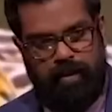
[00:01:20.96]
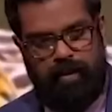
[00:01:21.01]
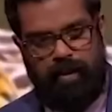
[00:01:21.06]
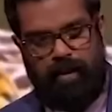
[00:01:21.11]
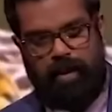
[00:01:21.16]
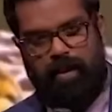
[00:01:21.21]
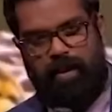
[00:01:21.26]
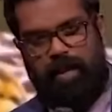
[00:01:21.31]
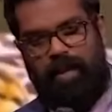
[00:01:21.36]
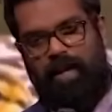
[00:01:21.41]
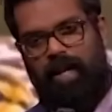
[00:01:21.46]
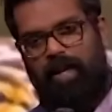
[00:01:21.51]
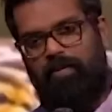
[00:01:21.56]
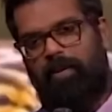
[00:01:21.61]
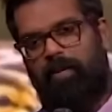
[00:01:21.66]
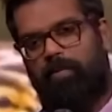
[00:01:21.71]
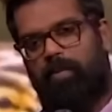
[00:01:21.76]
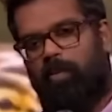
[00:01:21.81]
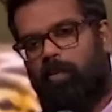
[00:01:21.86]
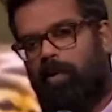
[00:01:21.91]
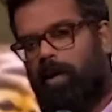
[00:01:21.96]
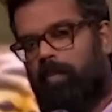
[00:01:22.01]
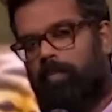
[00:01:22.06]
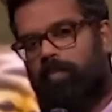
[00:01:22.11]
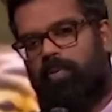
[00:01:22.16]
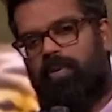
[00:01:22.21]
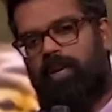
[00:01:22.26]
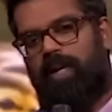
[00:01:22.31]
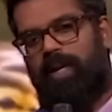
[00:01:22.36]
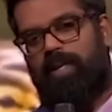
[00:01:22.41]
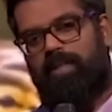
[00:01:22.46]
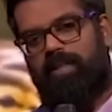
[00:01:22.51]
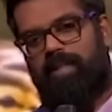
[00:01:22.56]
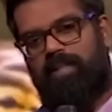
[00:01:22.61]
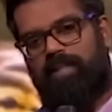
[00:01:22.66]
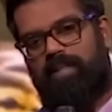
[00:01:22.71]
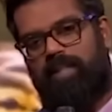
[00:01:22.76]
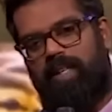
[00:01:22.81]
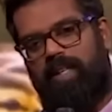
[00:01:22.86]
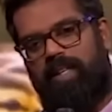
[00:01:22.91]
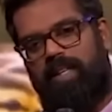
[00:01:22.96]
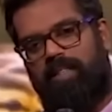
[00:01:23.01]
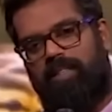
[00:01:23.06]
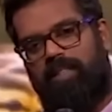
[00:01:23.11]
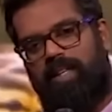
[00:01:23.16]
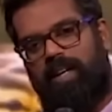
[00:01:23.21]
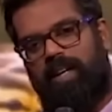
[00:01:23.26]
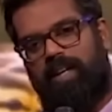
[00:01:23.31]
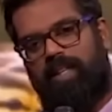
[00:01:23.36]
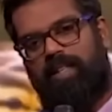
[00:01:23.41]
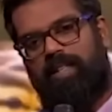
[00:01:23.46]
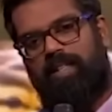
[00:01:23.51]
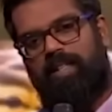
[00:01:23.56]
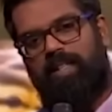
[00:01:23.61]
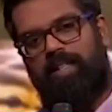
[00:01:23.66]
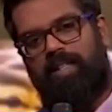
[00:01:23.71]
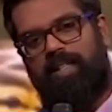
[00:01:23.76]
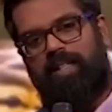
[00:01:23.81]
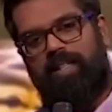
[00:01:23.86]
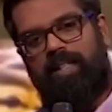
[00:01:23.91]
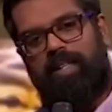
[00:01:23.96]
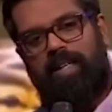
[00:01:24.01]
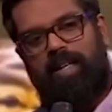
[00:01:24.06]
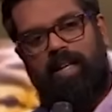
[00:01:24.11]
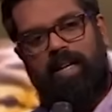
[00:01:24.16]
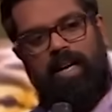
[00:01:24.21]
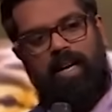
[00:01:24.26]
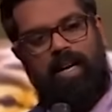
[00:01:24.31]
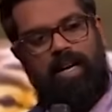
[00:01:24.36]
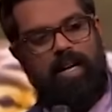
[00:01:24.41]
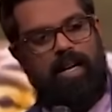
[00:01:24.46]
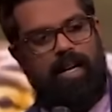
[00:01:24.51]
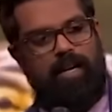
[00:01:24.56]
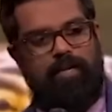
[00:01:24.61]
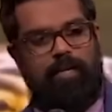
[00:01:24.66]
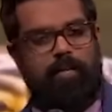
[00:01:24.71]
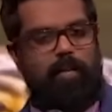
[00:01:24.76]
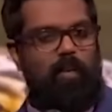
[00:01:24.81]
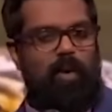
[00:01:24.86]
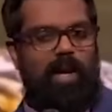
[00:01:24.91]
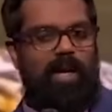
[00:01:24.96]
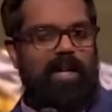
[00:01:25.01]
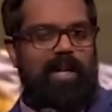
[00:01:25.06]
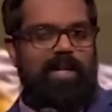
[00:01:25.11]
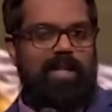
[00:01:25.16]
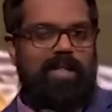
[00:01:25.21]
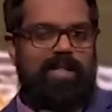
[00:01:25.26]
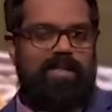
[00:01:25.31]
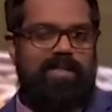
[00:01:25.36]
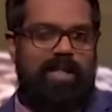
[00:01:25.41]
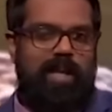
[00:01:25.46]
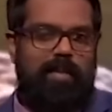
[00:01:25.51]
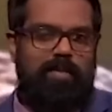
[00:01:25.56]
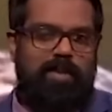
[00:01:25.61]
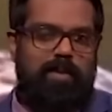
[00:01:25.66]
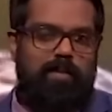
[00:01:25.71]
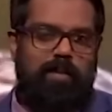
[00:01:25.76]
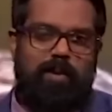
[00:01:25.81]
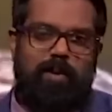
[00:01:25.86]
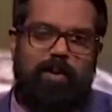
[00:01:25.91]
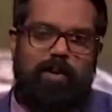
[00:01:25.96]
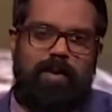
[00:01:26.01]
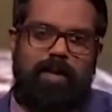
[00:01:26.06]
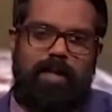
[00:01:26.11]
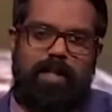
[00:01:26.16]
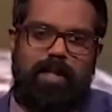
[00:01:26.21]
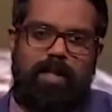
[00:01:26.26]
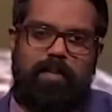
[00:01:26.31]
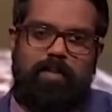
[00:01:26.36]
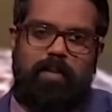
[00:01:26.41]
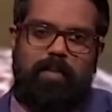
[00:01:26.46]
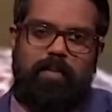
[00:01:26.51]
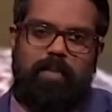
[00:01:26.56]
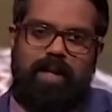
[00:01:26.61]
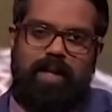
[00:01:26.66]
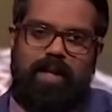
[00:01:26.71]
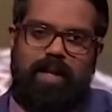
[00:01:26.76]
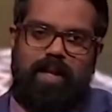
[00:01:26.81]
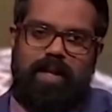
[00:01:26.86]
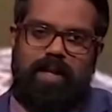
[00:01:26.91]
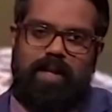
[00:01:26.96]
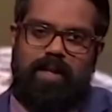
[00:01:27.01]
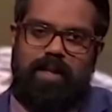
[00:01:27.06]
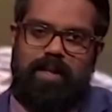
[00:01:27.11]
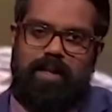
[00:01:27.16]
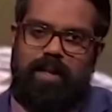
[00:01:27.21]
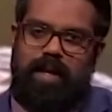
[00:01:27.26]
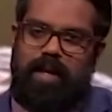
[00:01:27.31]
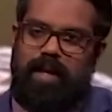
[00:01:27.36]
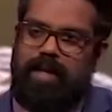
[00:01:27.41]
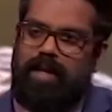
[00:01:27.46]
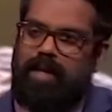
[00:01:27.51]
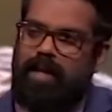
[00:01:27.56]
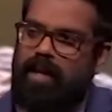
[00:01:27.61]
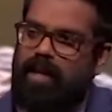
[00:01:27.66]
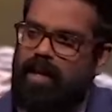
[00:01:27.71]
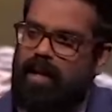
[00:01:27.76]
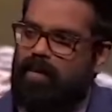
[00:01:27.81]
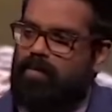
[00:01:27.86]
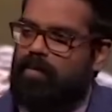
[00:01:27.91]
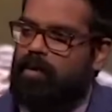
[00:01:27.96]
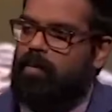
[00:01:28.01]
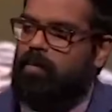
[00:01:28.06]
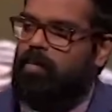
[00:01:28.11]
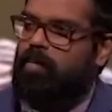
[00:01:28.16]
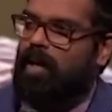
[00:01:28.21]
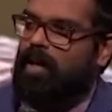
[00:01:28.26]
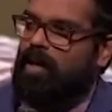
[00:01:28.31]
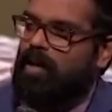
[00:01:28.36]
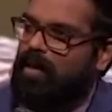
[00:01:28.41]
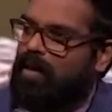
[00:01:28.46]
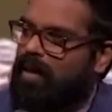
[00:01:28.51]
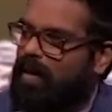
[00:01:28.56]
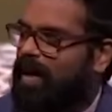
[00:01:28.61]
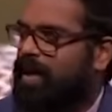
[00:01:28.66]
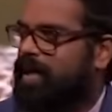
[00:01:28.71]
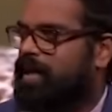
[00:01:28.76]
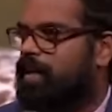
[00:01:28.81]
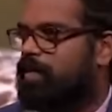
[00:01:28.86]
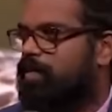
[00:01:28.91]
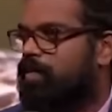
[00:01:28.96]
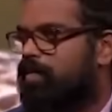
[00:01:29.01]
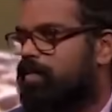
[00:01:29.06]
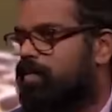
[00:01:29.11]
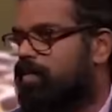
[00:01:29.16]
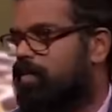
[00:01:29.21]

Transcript: Like, I love him, but what a prick this kid is. Like... I love him, but what an unacceptable human being. Like, I love him, but I don't like him.